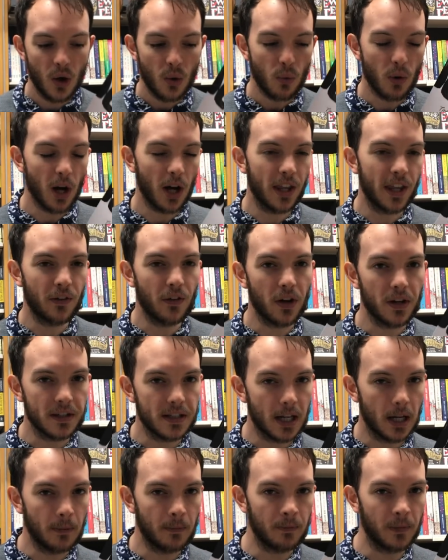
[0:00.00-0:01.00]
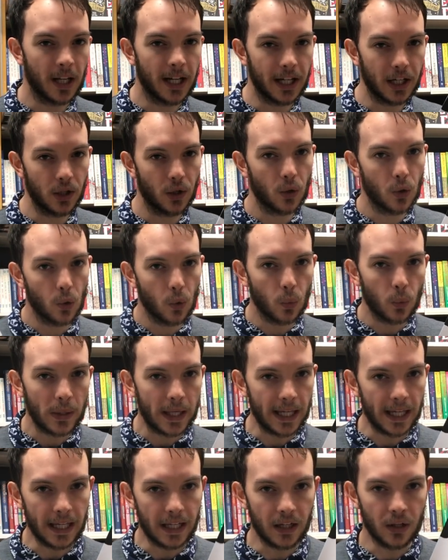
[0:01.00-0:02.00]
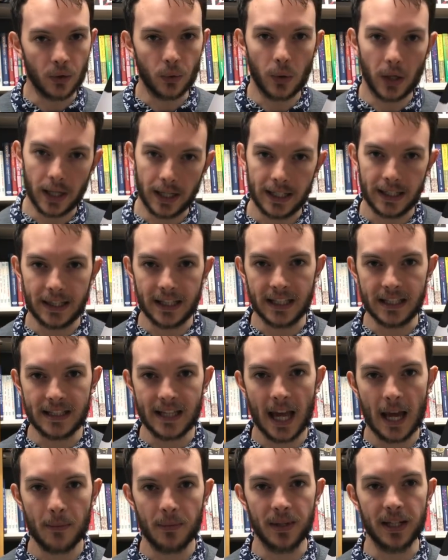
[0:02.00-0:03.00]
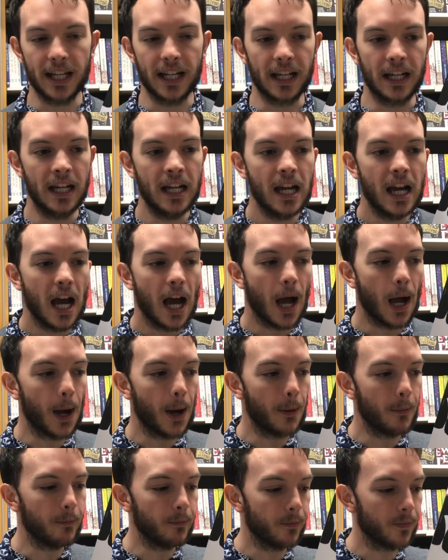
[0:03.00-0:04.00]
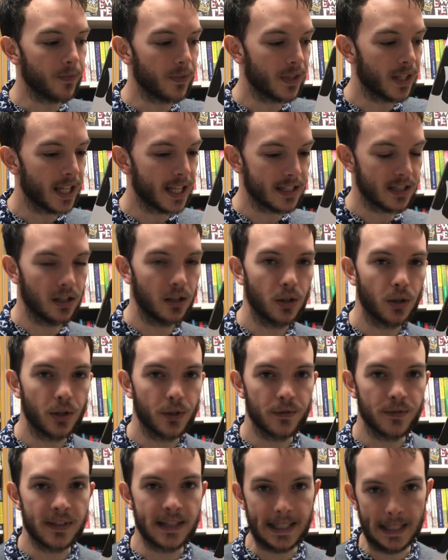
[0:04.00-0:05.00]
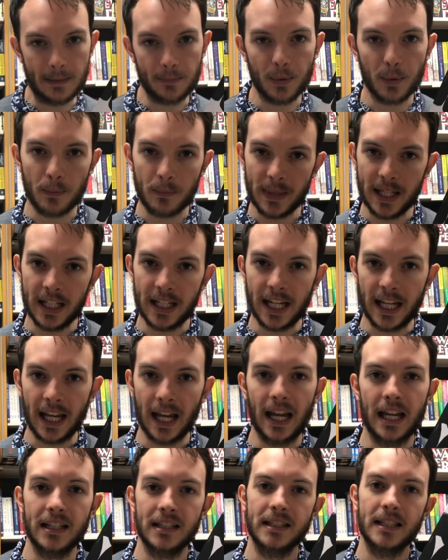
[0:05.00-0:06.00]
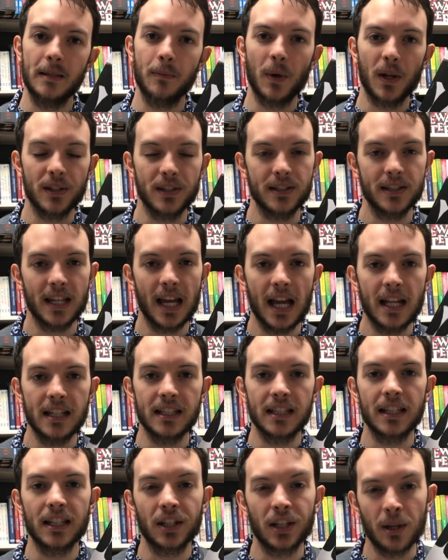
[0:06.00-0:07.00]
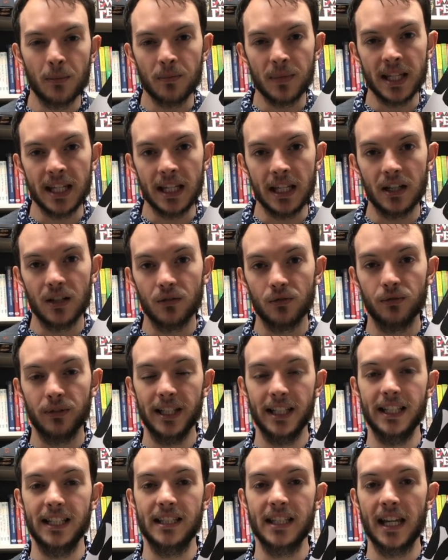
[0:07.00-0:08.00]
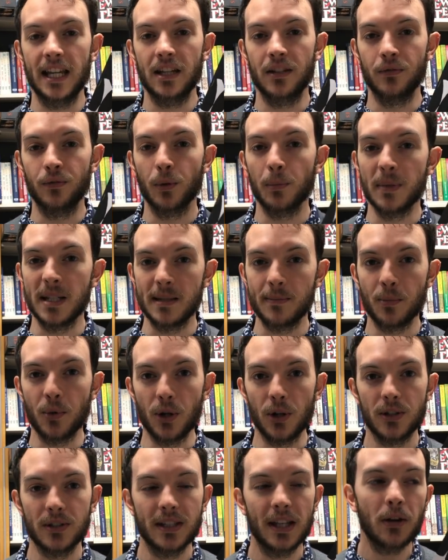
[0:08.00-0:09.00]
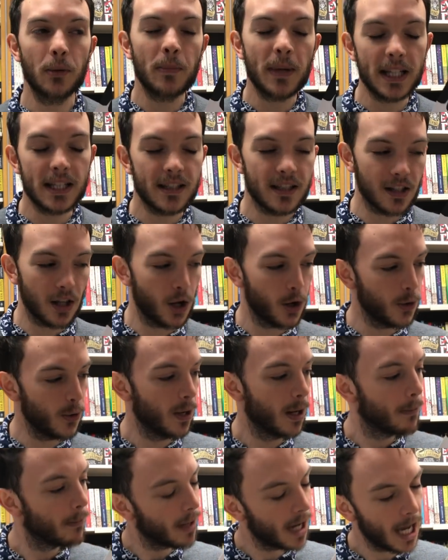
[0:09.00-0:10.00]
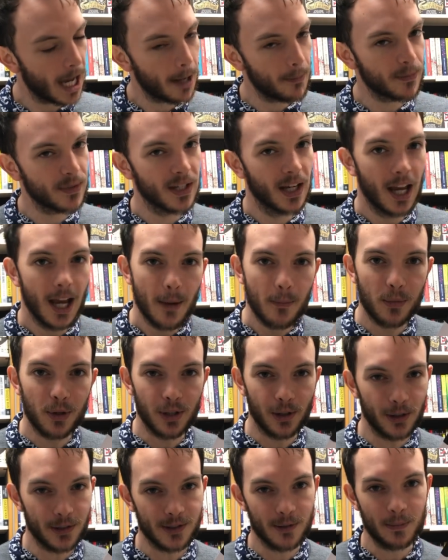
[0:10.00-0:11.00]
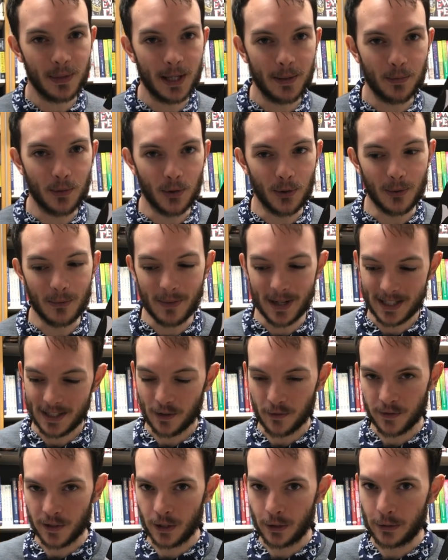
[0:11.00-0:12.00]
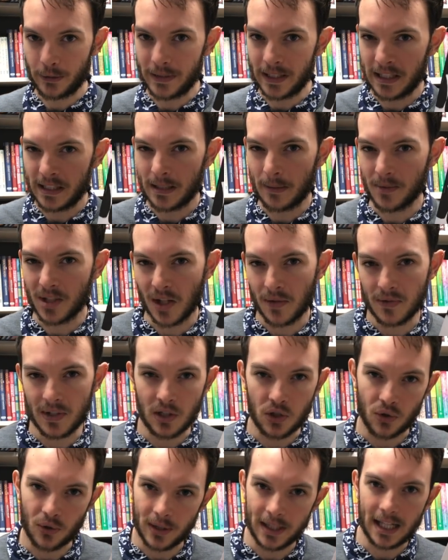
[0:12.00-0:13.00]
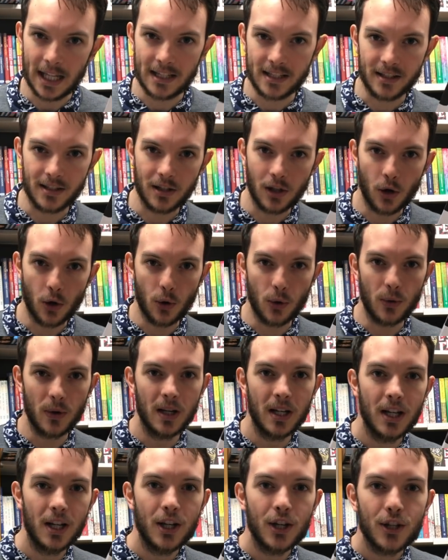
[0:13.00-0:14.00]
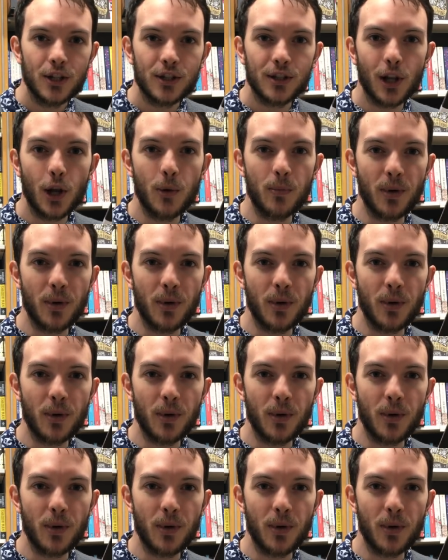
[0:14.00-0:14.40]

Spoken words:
While there are some like weird and quirky things happening, there's a lot of deep meaning and deep understanding that can be really taken from these books. They're a bit slow, perhaps, but lots of people, myself included, sometimes enjoy that slow slow